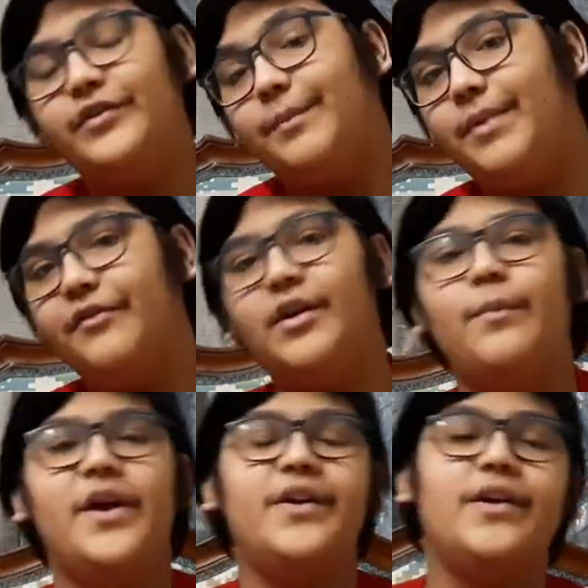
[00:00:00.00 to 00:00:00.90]
the Peverell
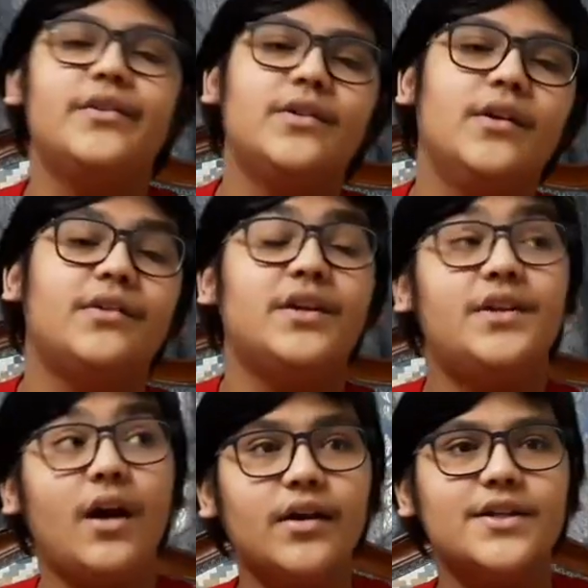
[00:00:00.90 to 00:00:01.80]
brothers, the
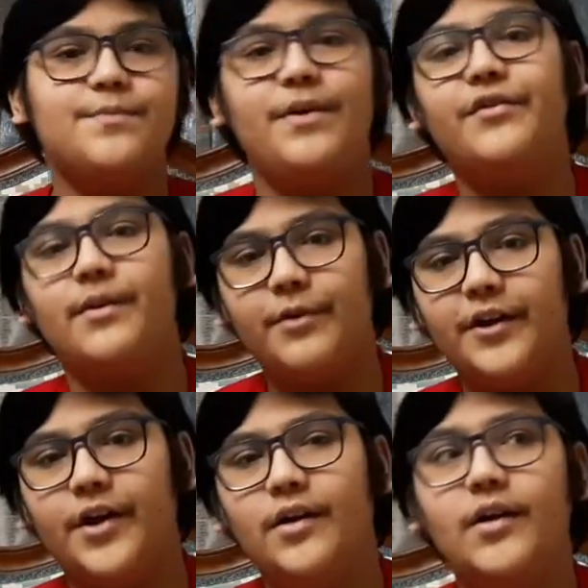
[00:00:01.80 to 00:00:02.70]
youngest Peverell
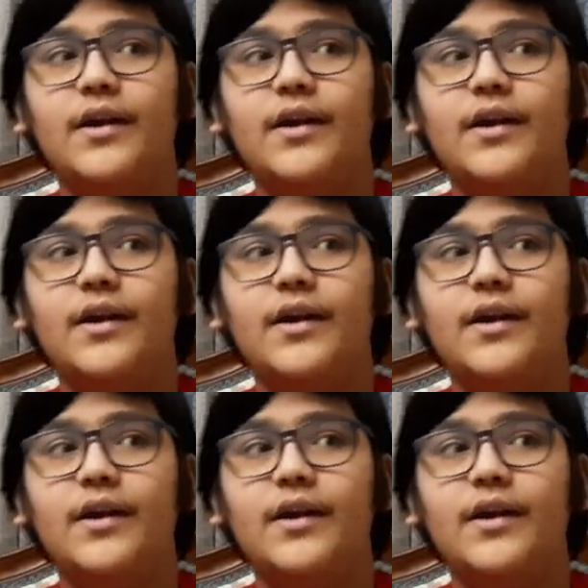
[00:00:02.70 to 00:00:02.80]
brother.